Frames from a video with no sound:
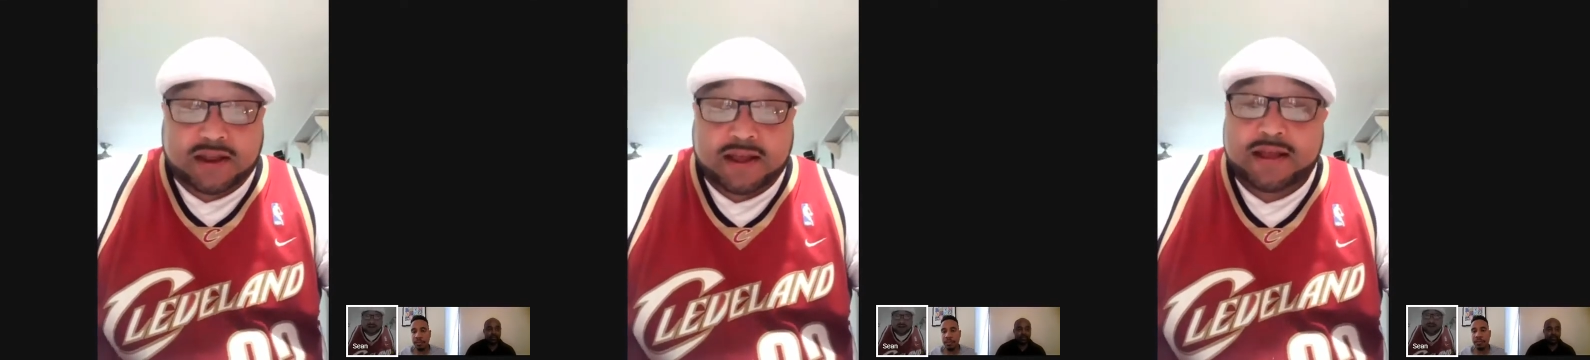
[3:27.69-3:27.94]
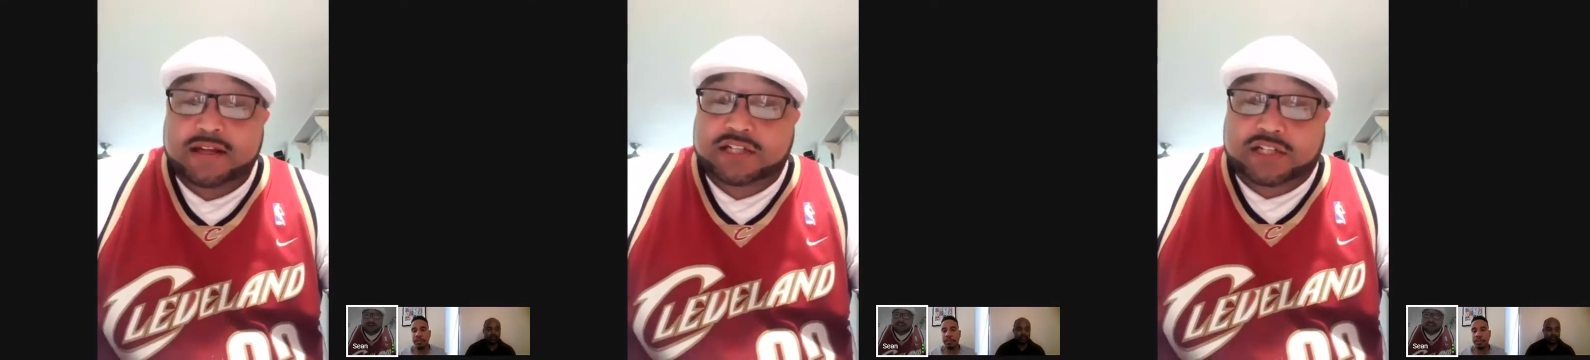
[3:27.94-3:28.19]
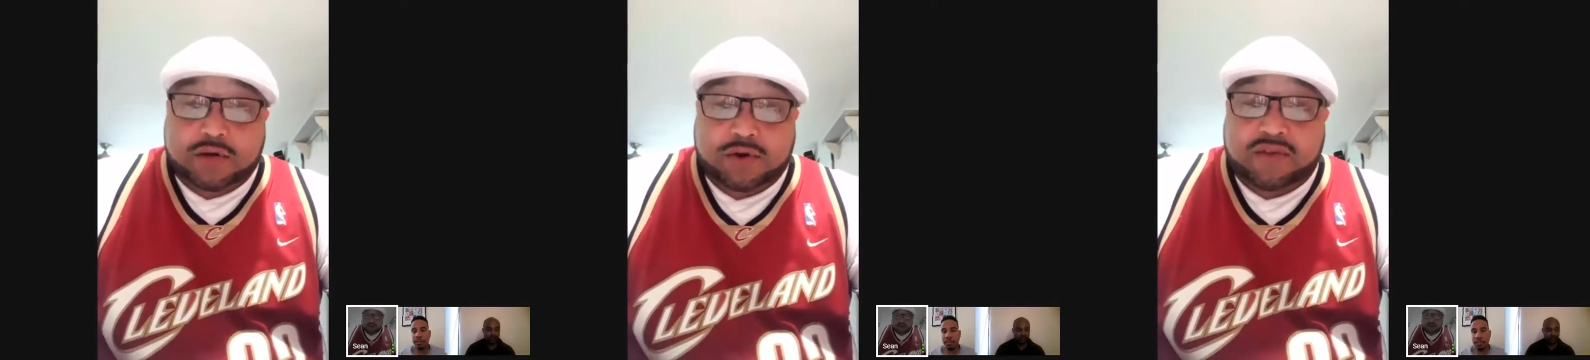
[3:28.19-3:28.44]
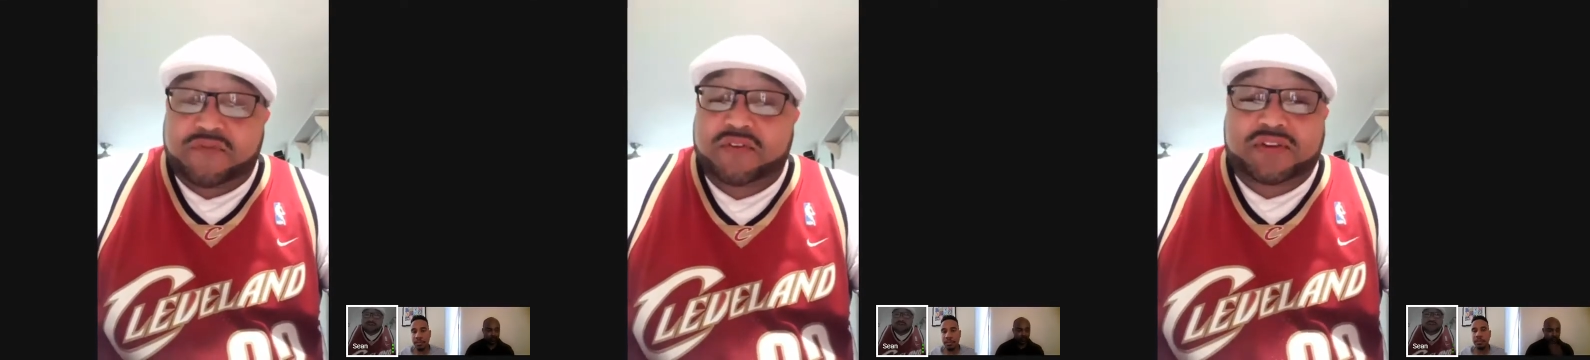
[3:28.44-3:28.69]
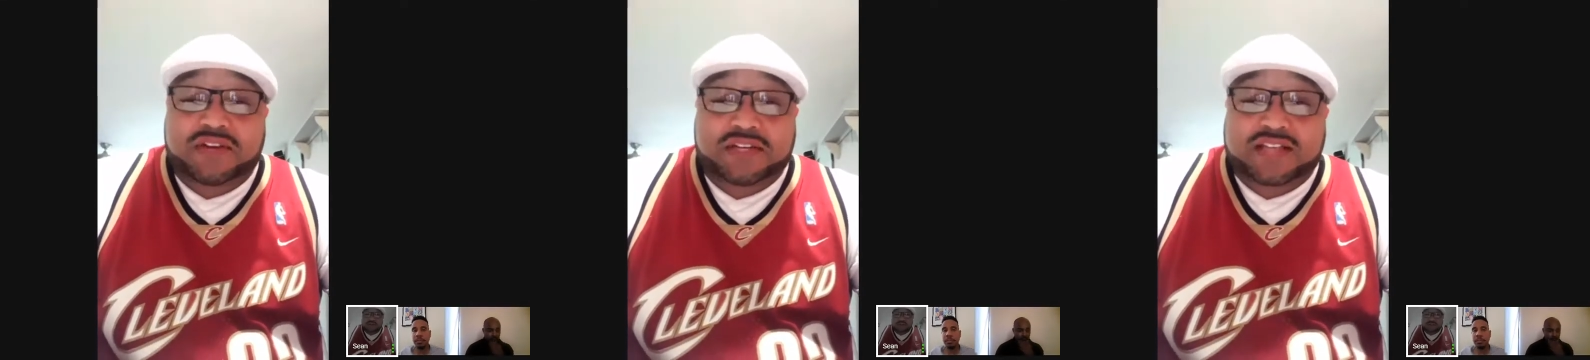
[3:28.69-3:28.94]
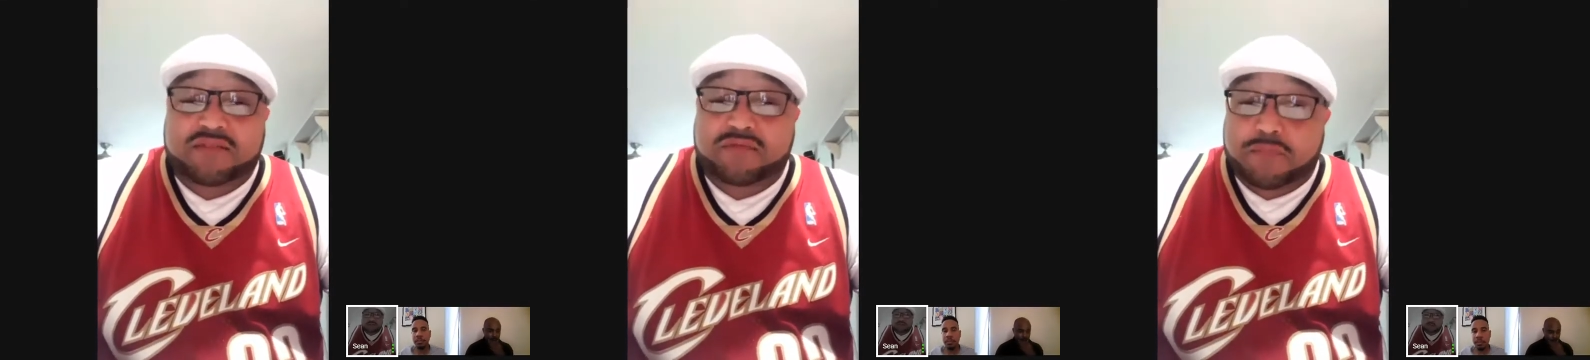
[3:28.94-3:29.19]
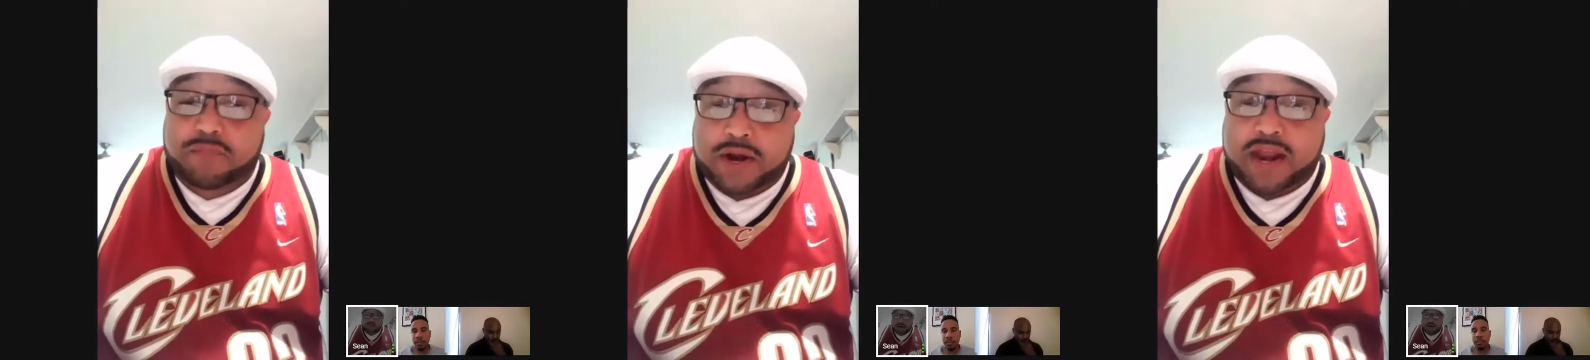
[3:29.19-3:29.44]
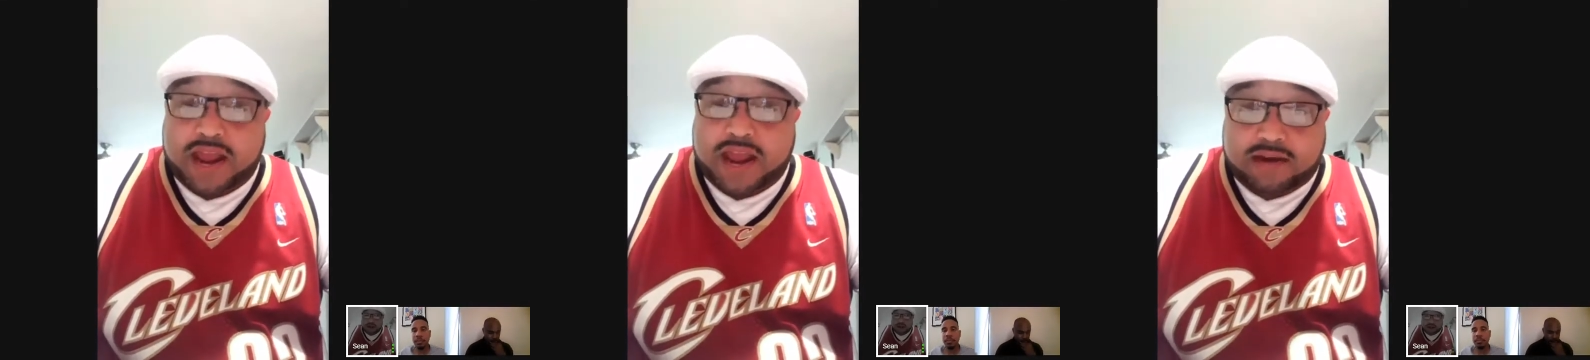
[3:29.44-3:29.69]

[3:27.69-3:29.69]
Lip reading: shooting 57.8%